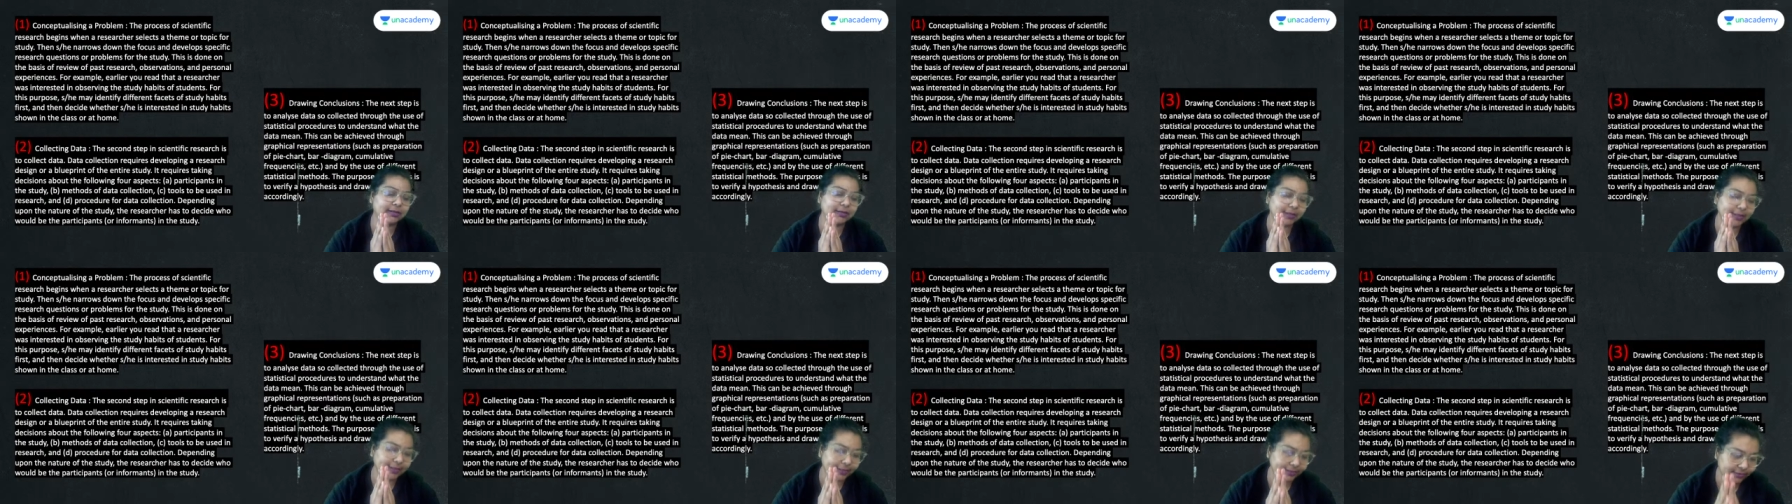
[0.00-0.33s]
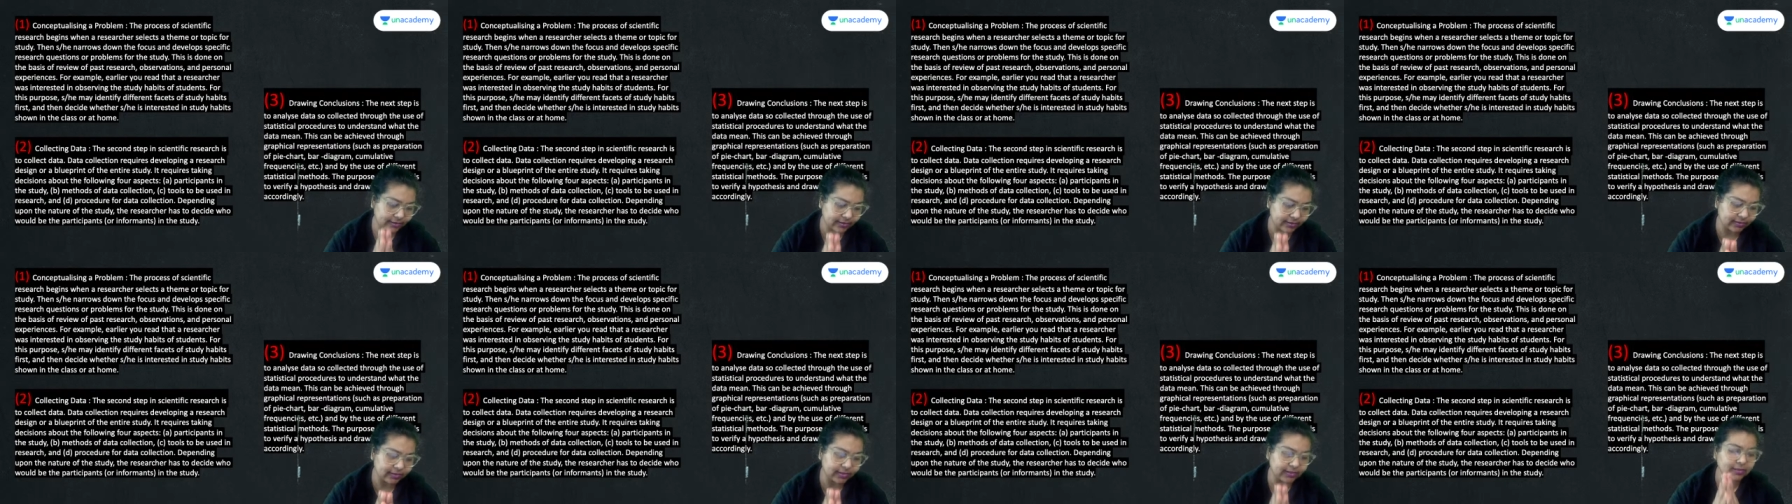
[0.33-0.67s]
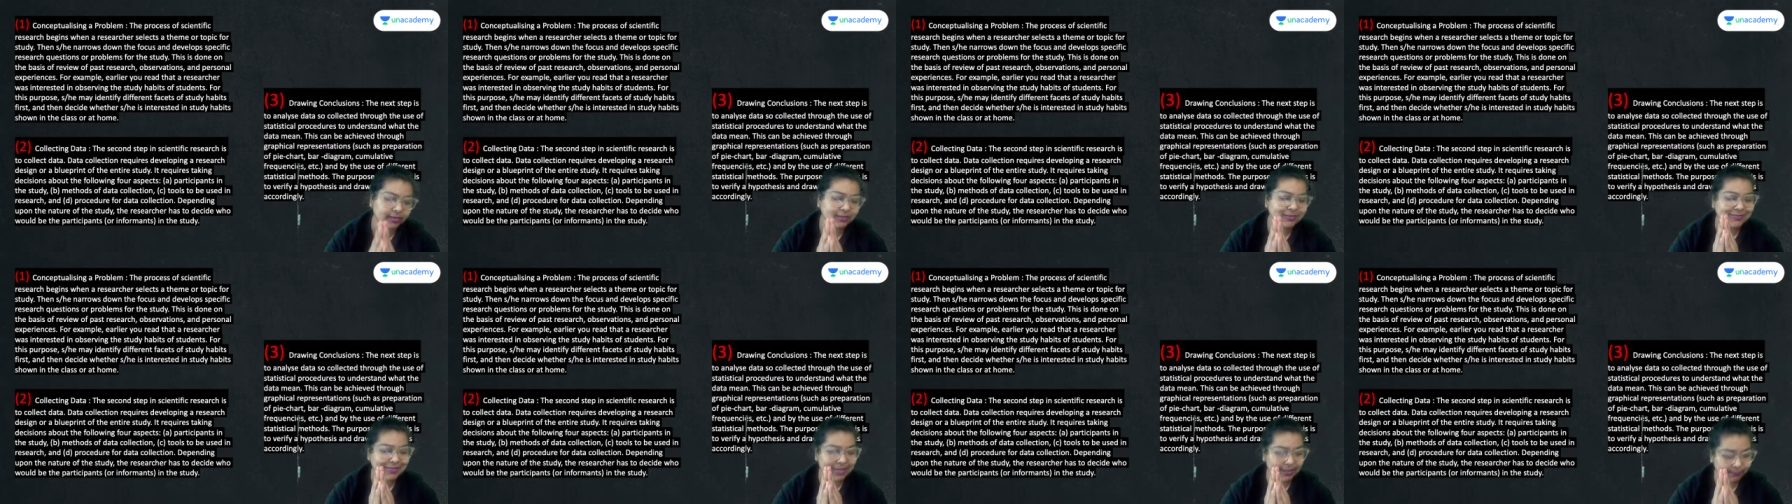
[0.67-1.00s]
collecting
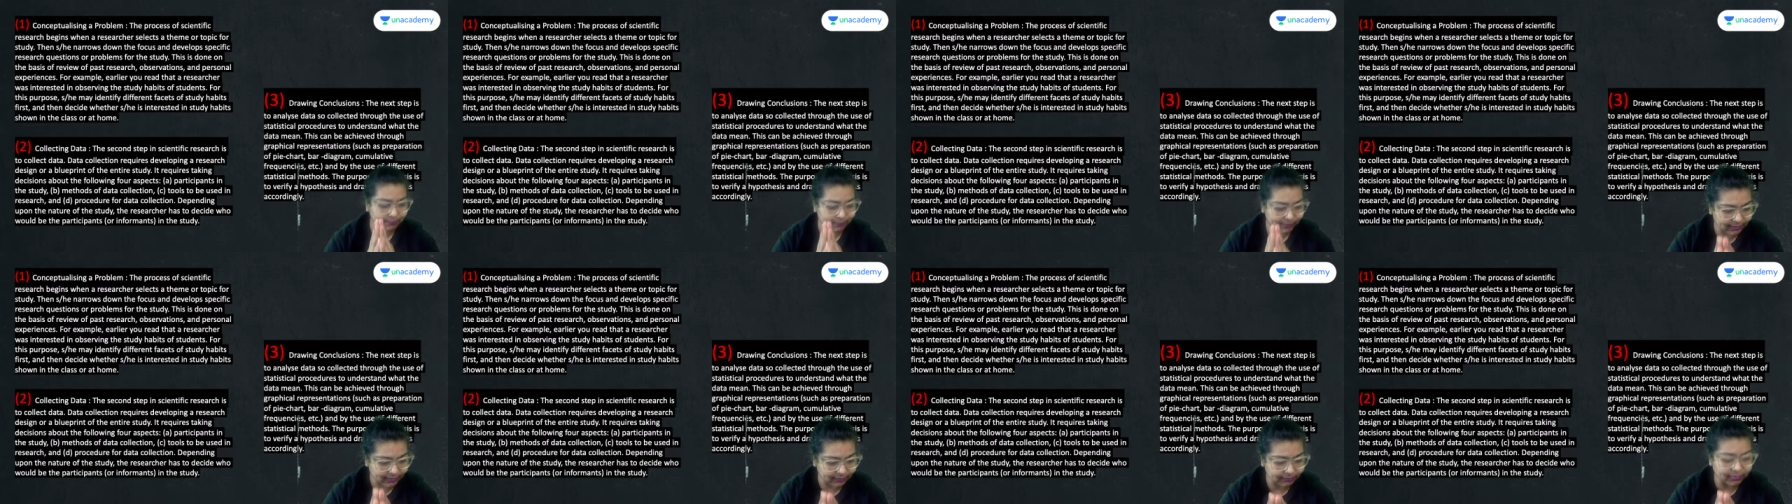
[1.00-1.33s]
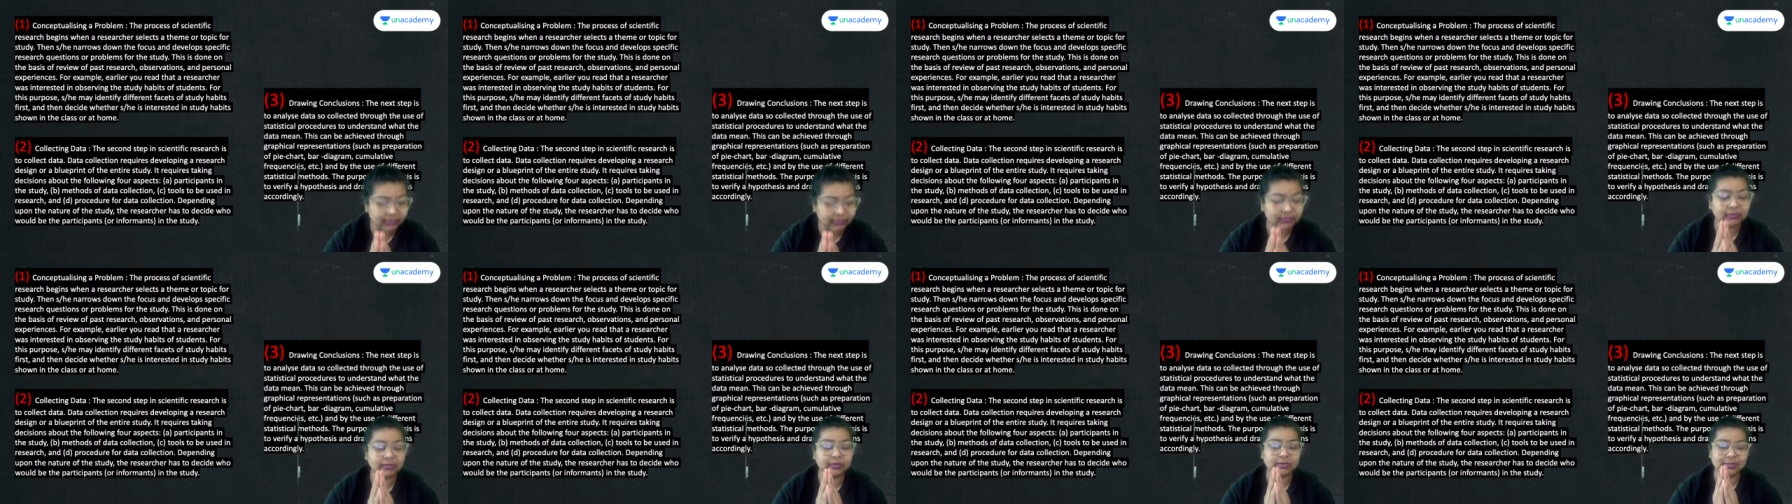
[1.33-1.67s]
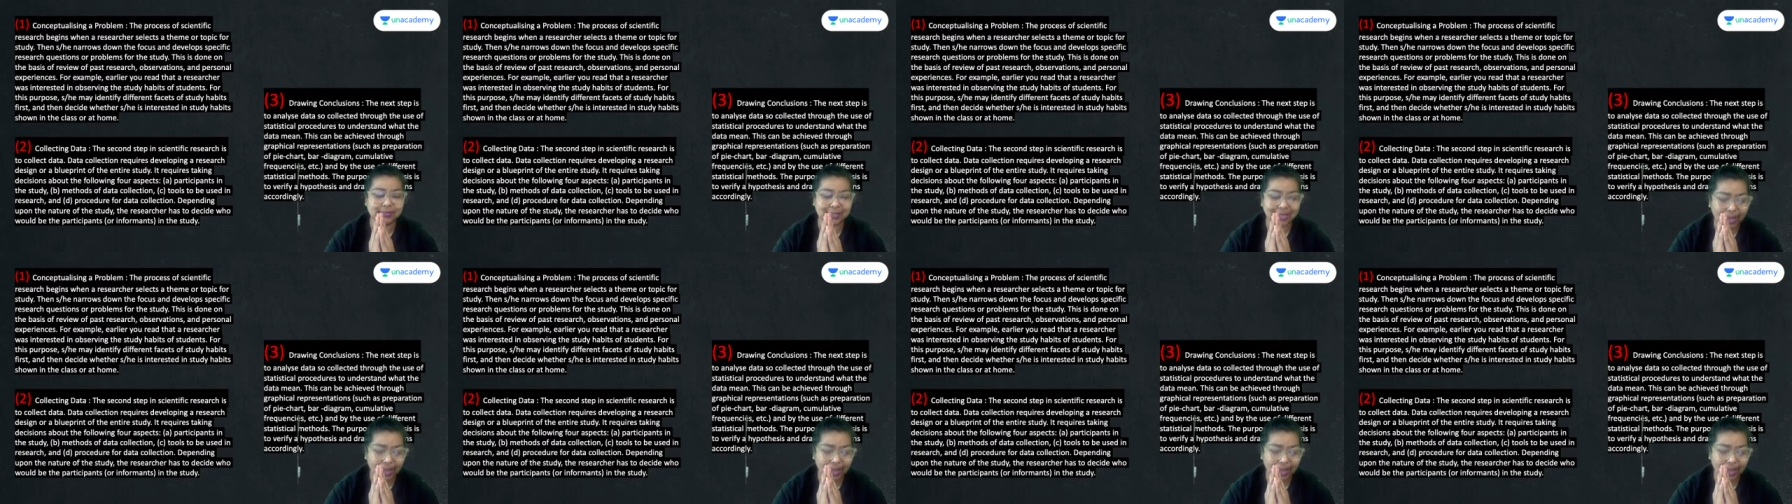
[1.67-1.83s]
data, sampling methods,